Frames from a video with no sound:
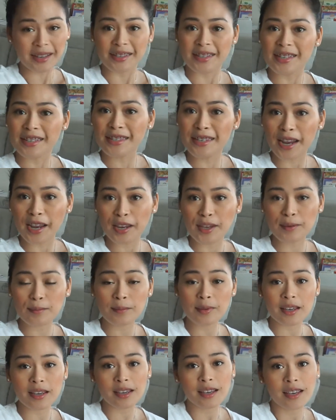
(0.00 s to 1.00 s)
yes, his
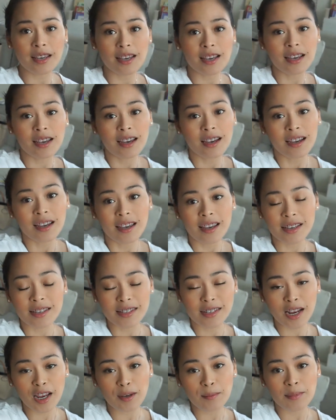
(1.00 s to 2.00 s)
name,
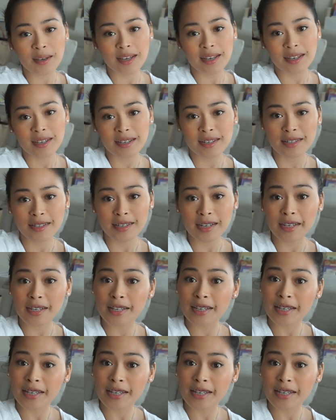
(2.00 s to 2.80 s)
his name is